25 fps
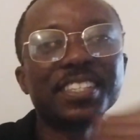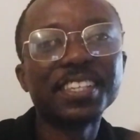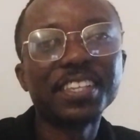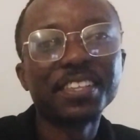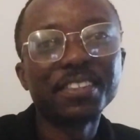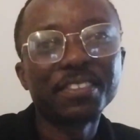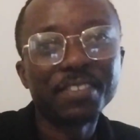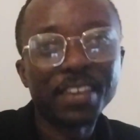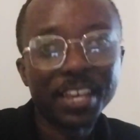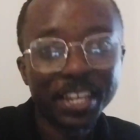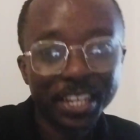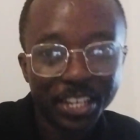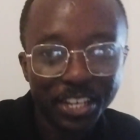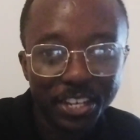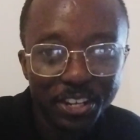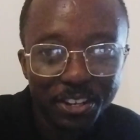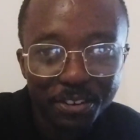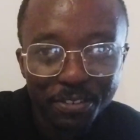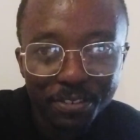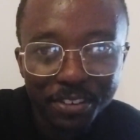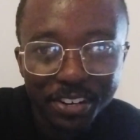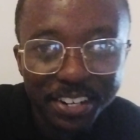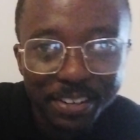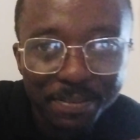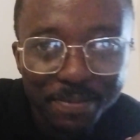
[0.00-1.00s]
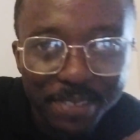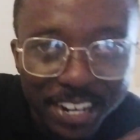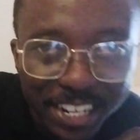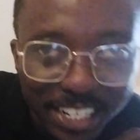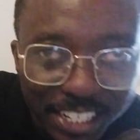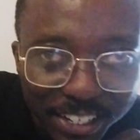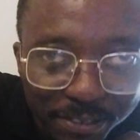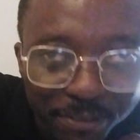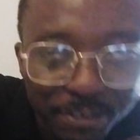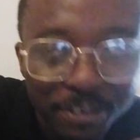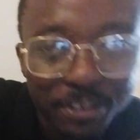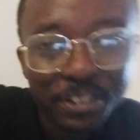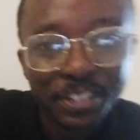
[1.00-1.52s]
Thank you very much
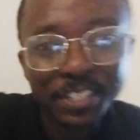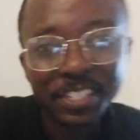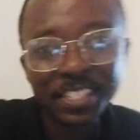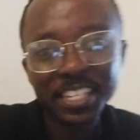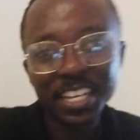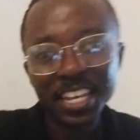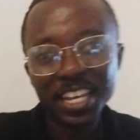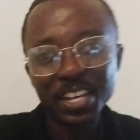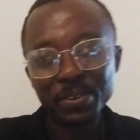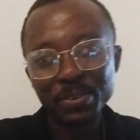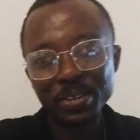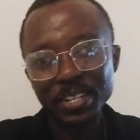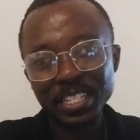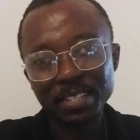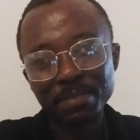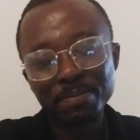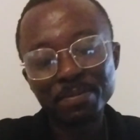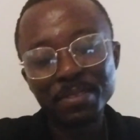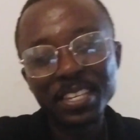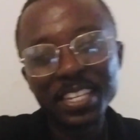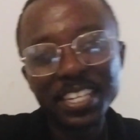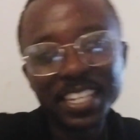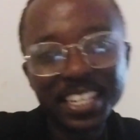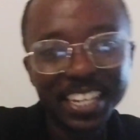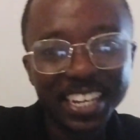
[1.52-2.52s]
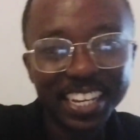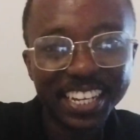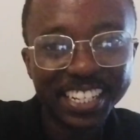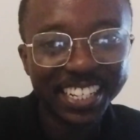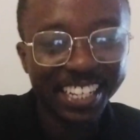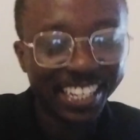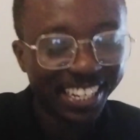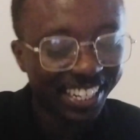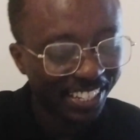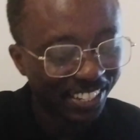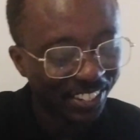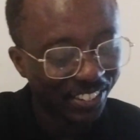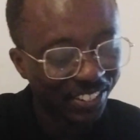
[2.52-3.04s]
for staying with me and
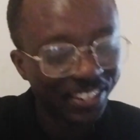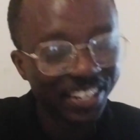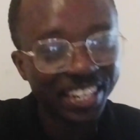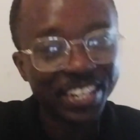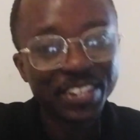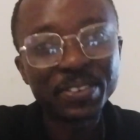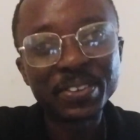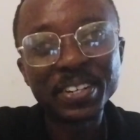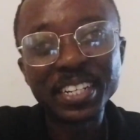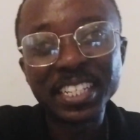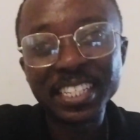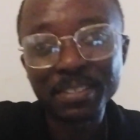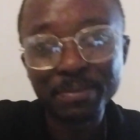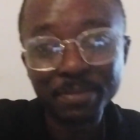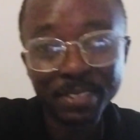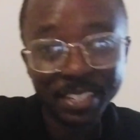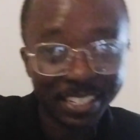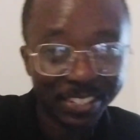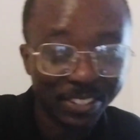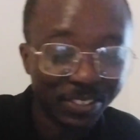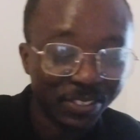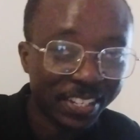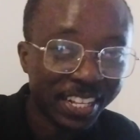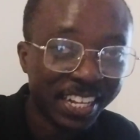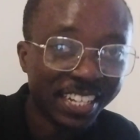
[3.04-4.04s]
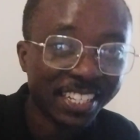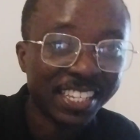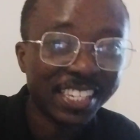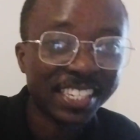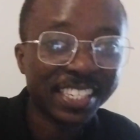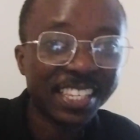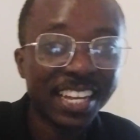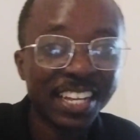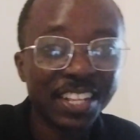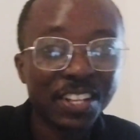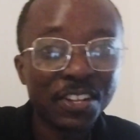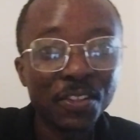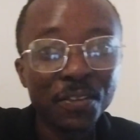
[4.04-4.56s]
enjoying with me. So that is
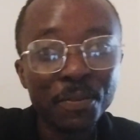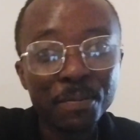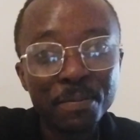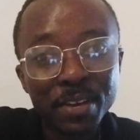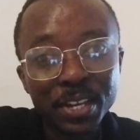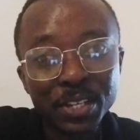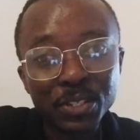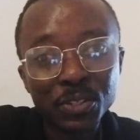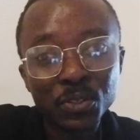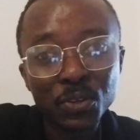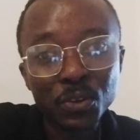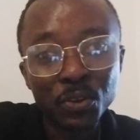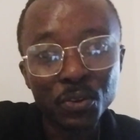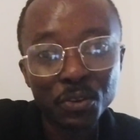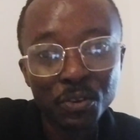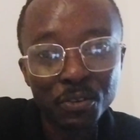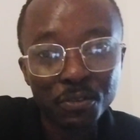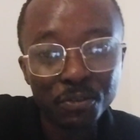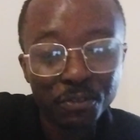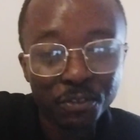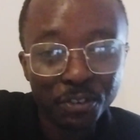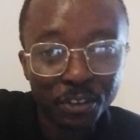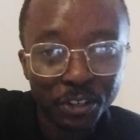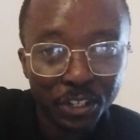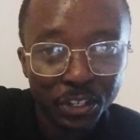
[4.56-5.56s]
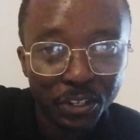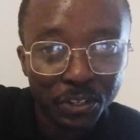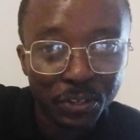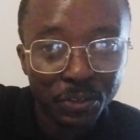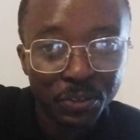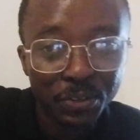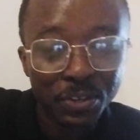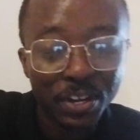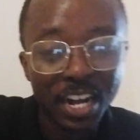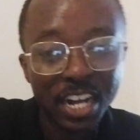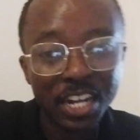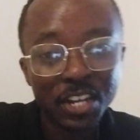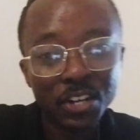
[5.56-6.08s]
that, the Lumba Tokrom for you.
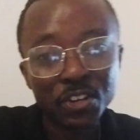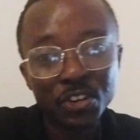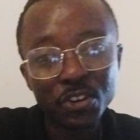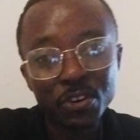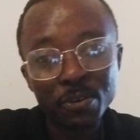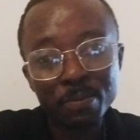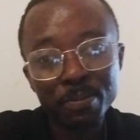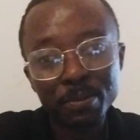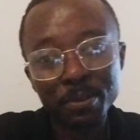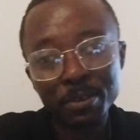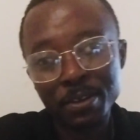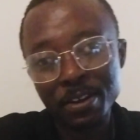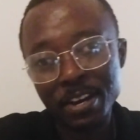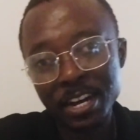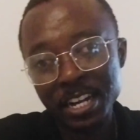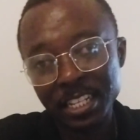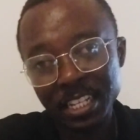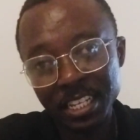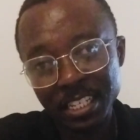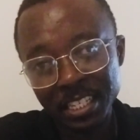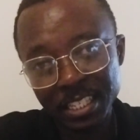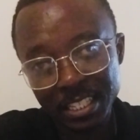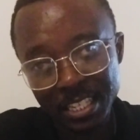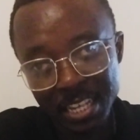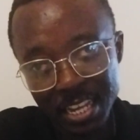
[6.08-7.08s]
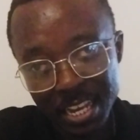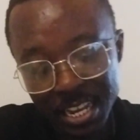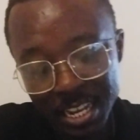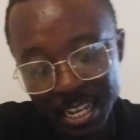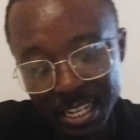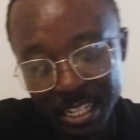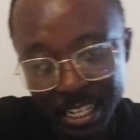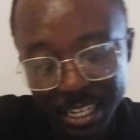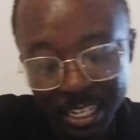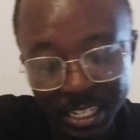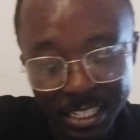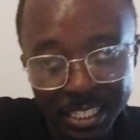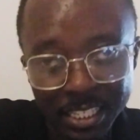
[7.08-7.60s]
I hope you understand
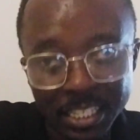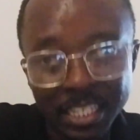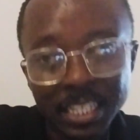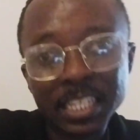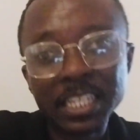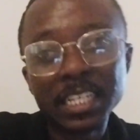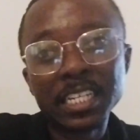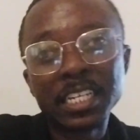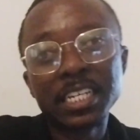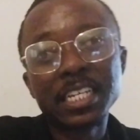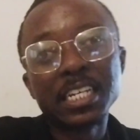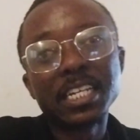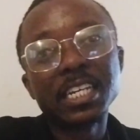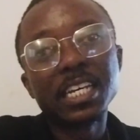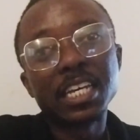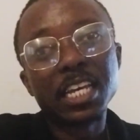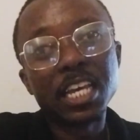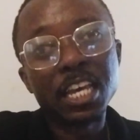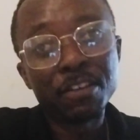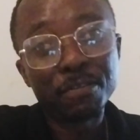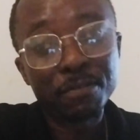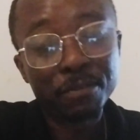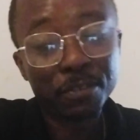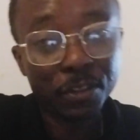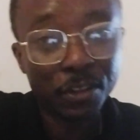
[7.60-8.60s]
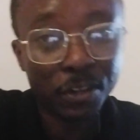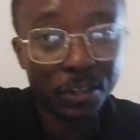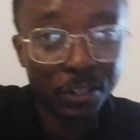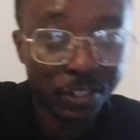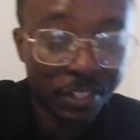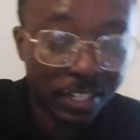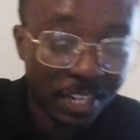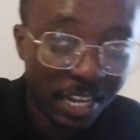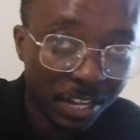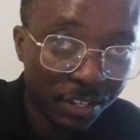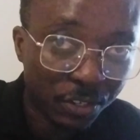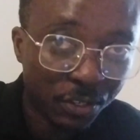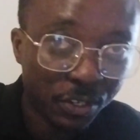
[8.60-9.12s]
it. If not
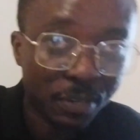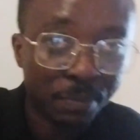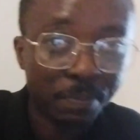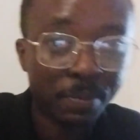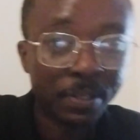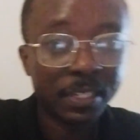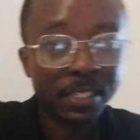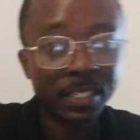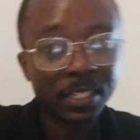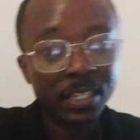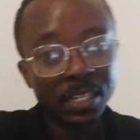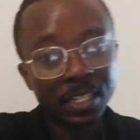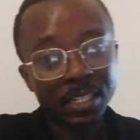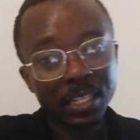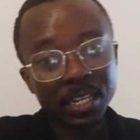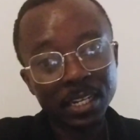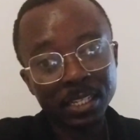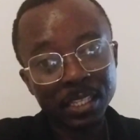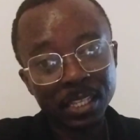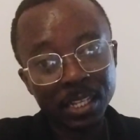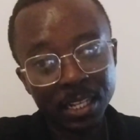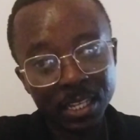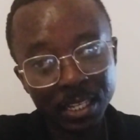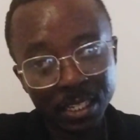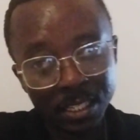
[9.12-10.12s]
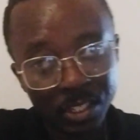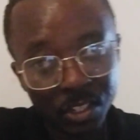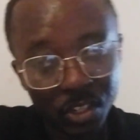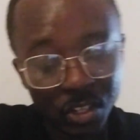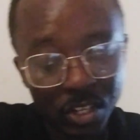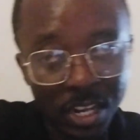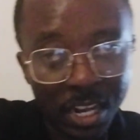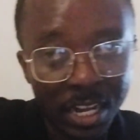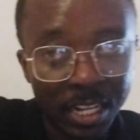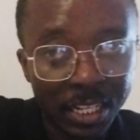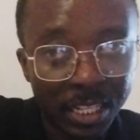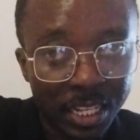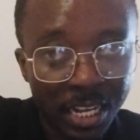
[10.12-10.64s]
100%, at least you
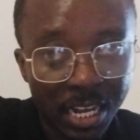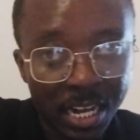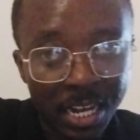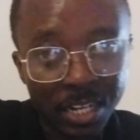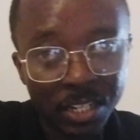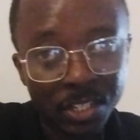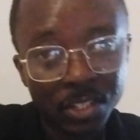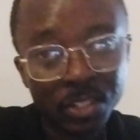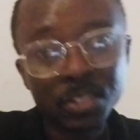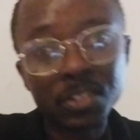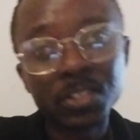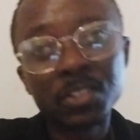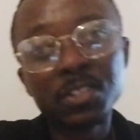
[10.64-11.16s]
can now